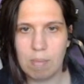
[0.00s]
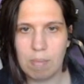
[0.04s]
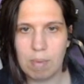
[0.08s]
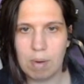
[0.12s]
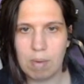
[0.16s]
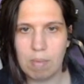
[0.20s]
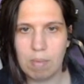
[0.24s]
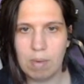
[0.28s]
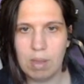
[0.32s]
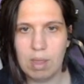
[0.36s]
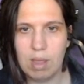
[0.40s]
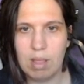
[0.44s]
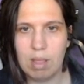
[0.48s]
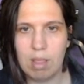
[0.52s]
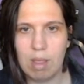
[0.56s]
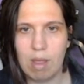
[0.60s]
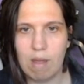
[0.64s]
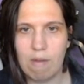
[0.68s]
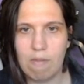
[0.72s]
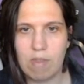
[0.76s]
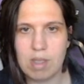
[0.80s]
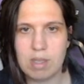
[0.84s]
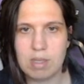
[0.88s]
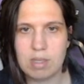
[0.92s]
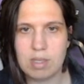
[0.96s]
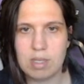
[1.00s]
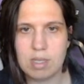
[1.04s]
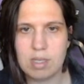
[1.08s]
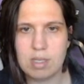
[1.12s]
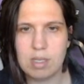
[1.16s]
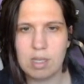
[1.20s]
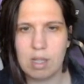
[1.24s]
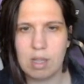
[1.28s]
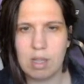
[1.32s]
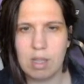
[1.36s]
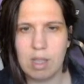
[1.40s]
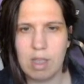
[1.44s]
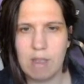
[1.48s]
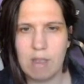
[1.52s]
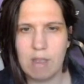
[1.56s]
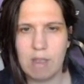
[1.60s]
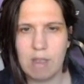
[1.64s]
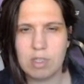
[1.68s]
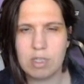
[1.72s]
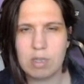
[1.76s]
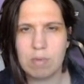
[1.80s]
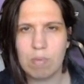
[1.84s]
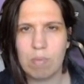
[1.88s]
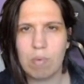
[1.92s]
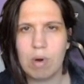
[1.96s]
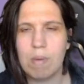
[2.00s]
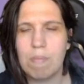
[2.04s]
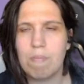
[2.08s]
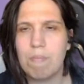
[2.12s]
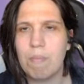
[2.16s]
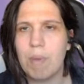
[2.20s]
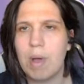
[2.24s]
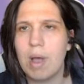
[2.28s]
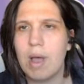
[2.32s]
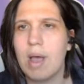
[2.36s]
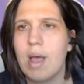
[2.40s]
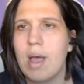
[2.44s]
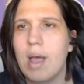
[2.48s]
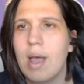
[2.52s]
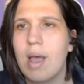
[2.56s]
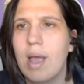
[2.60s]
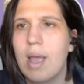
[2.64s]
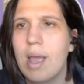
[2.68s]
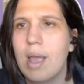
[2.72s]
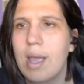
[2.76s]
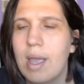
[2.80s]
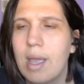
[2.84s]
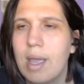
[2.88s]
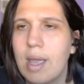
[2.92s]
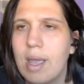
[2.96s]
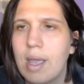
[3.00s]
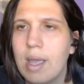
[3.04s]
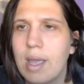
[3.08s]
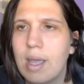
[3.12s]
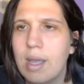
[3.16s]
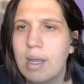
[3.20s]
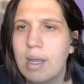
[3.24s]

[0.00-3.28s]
I really love these. These cliffs were by.